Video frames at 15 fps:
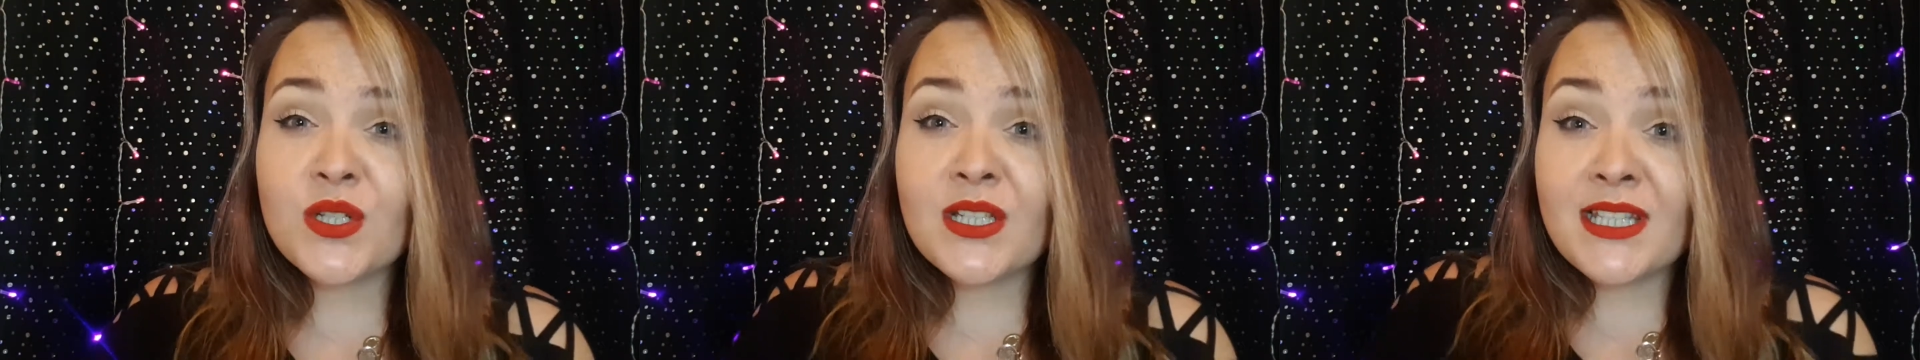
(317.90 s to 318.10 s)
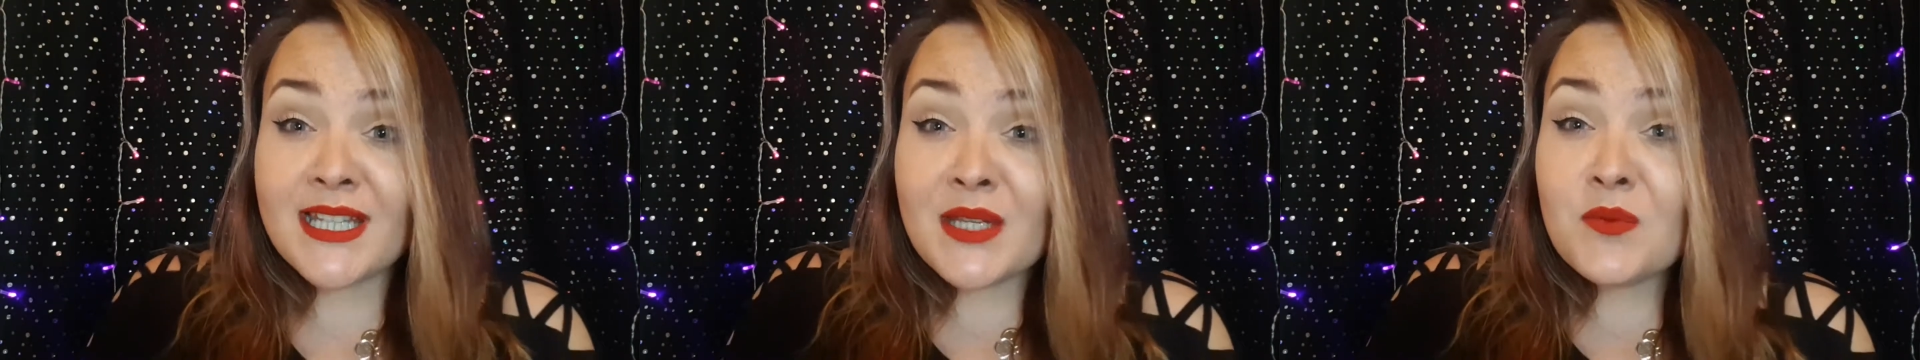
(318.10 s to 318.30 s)

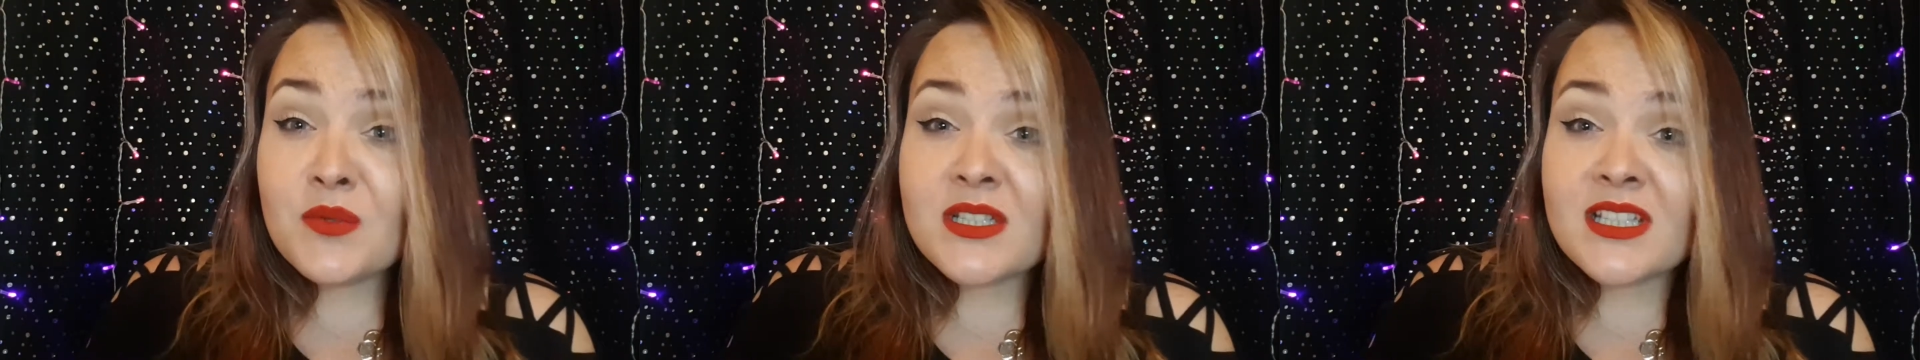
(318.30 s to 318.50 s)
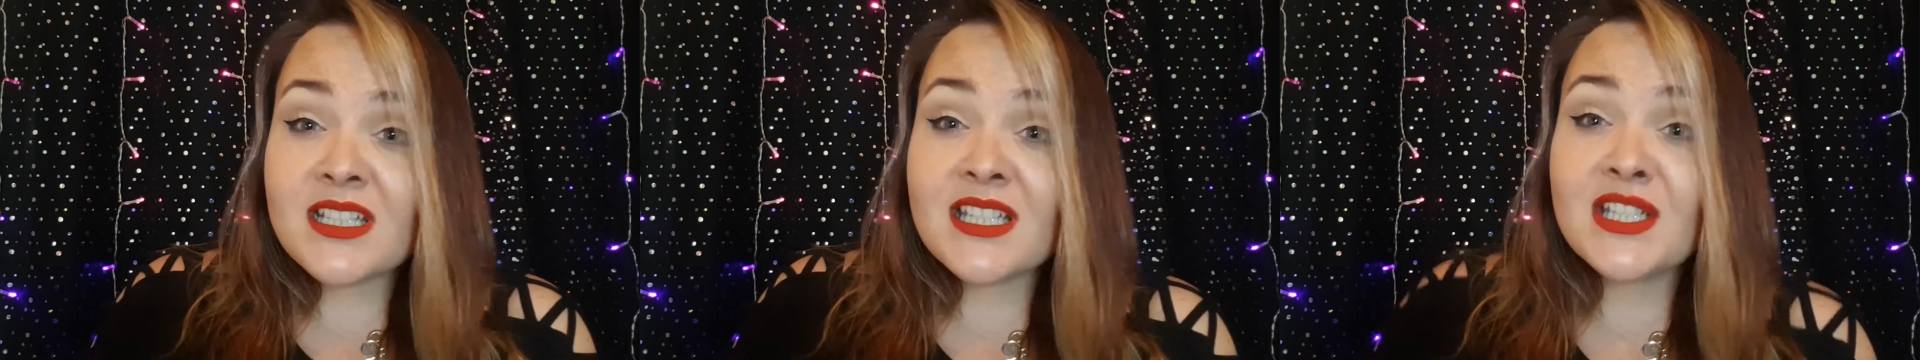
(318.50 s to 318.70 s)
late
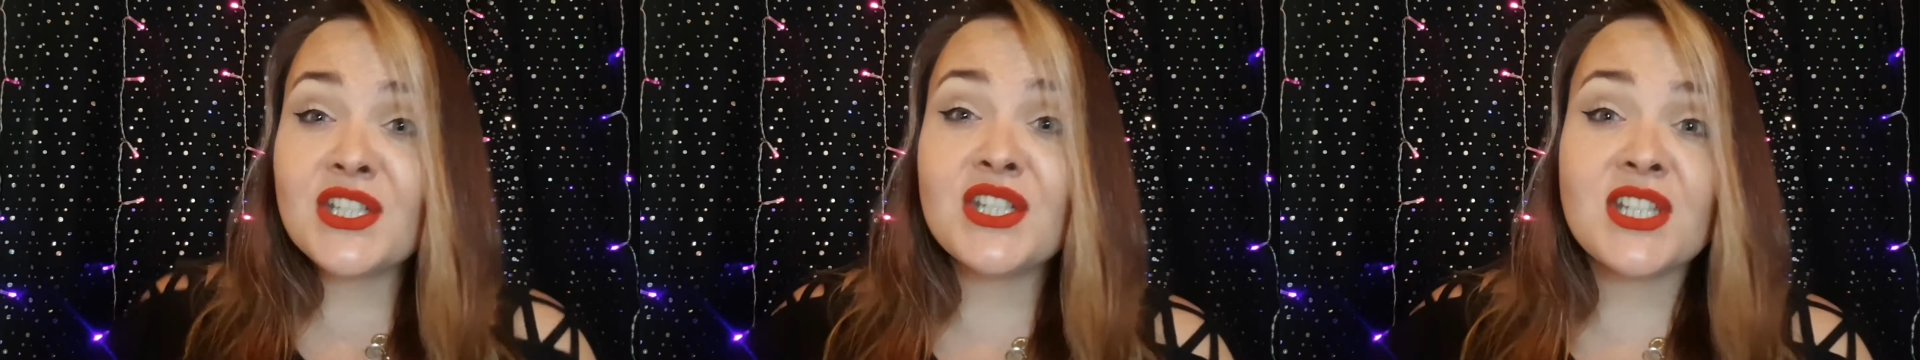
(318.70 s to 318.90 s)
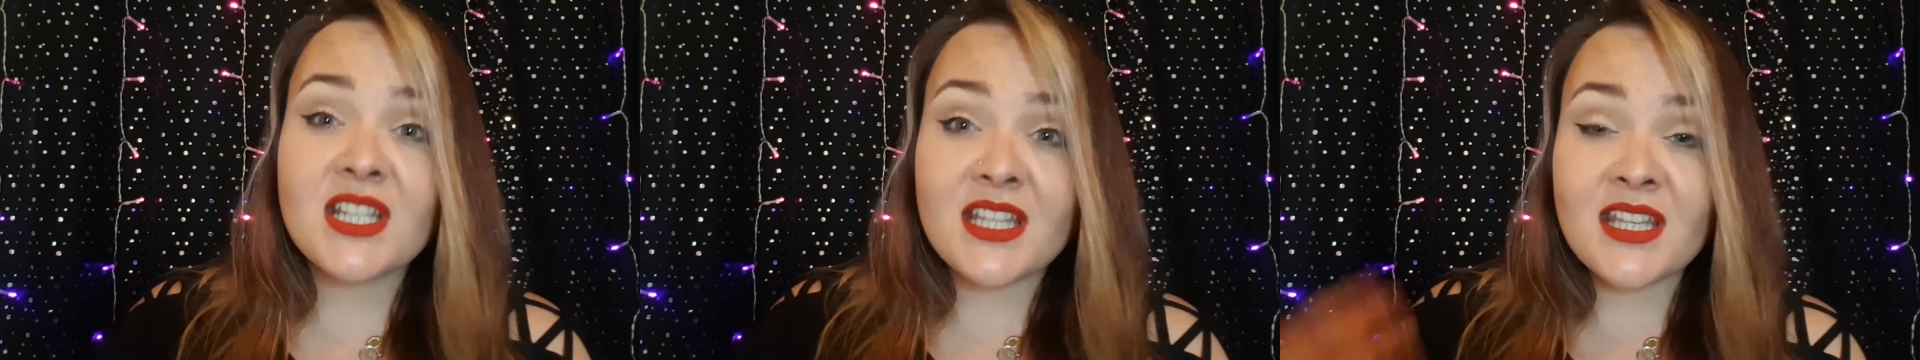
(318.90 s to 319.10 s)
one night,
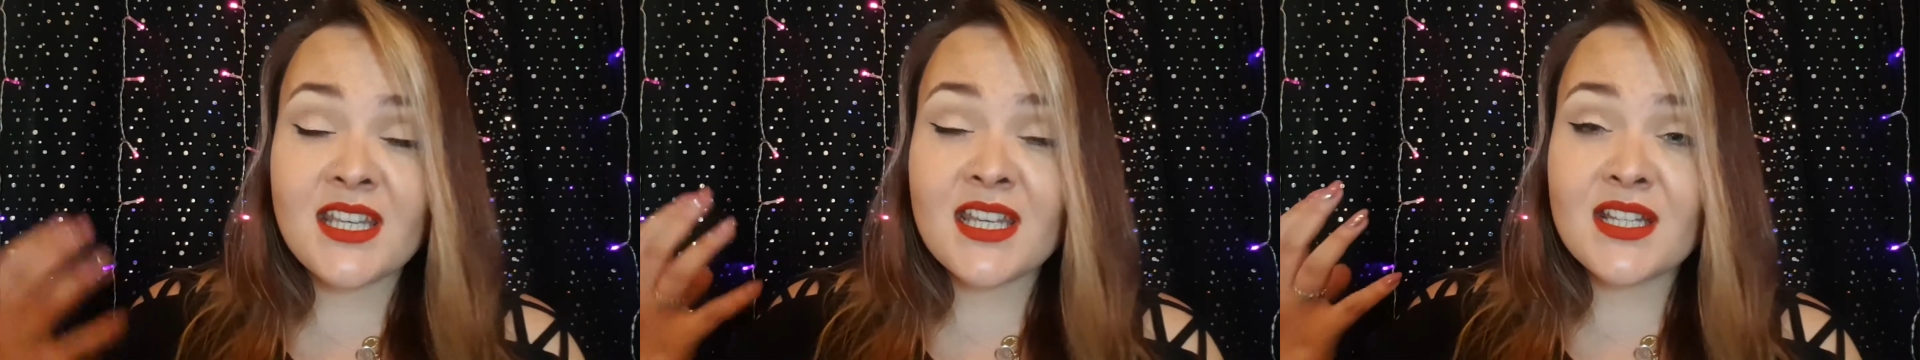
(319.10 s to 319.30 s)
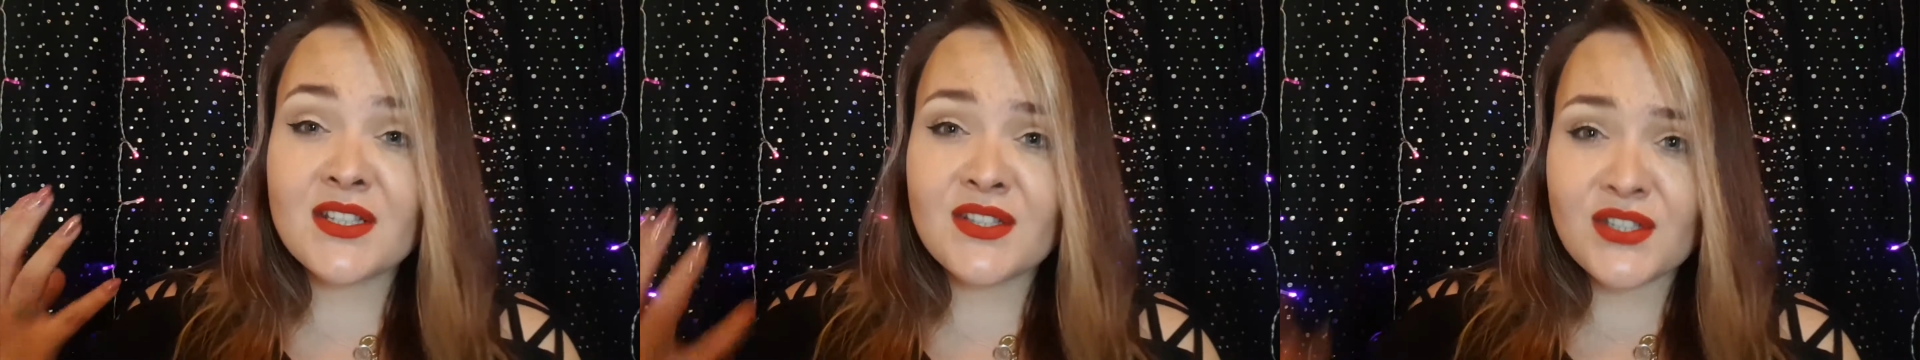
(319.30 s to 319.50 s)

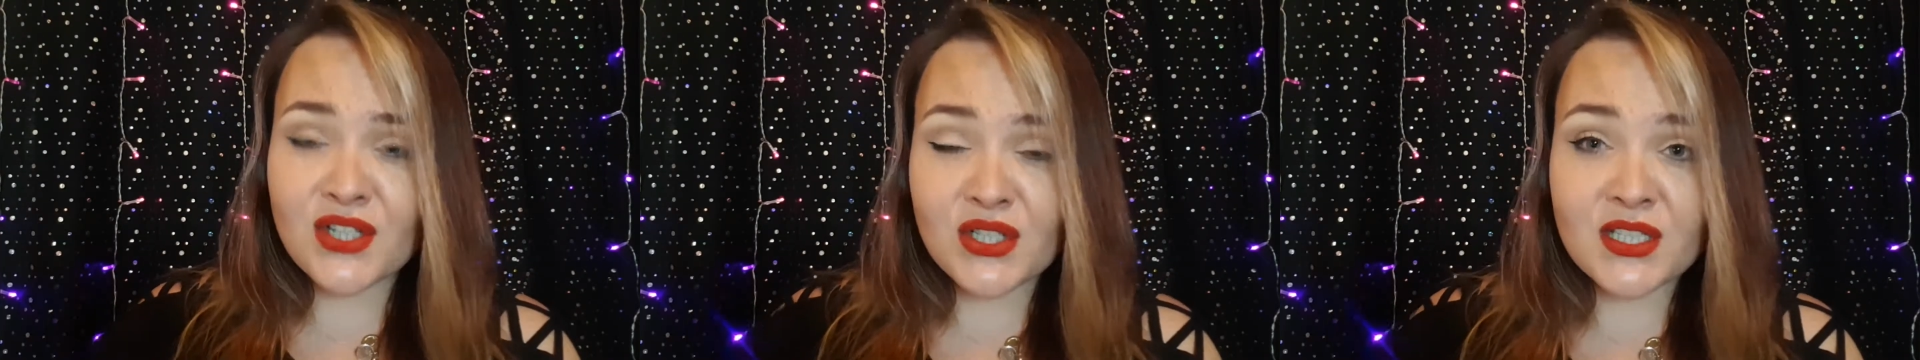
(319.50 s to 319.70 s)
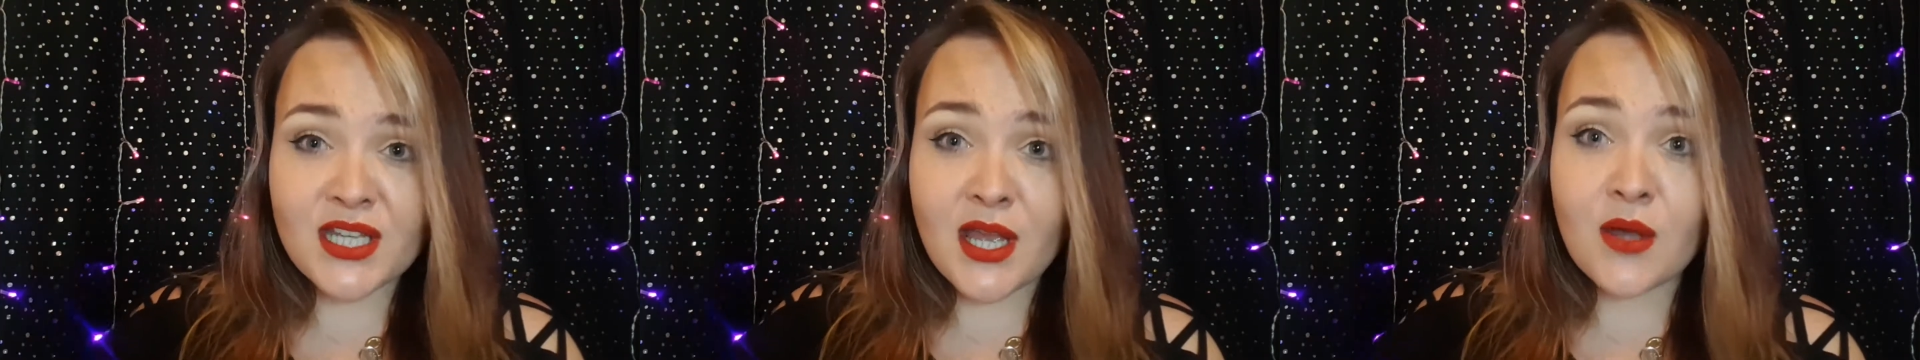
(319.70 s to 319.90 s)
she
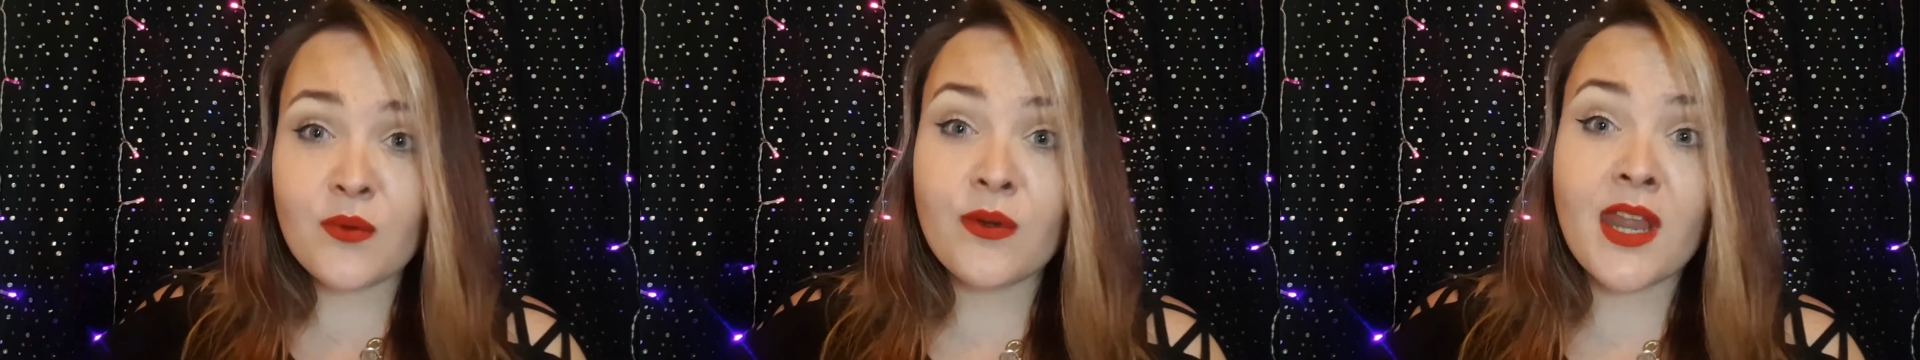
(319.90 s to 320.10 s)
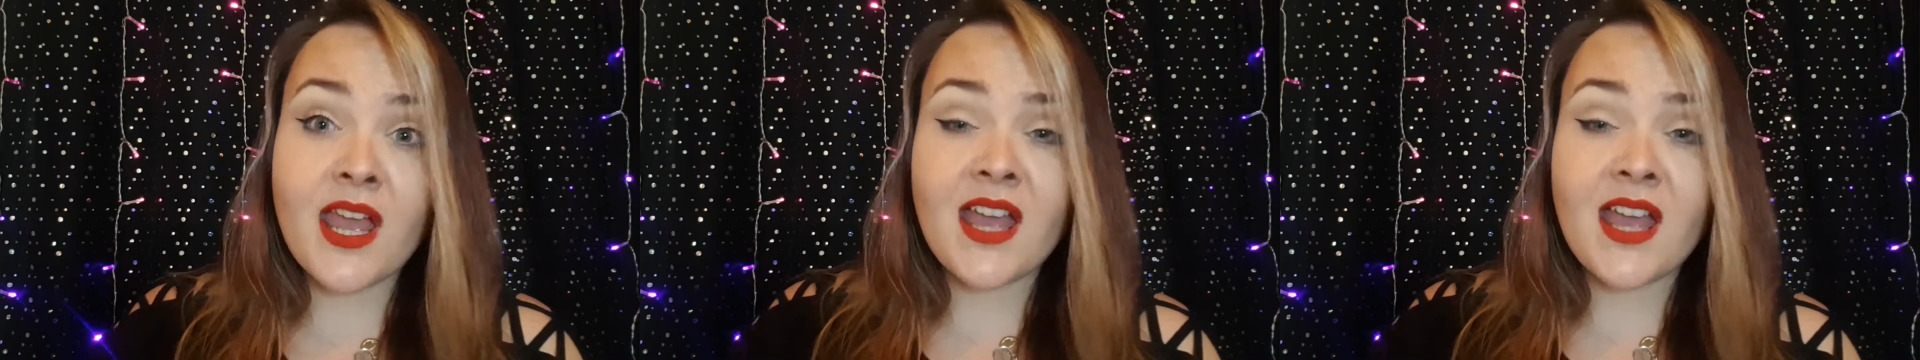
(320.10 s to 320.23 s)
snuck down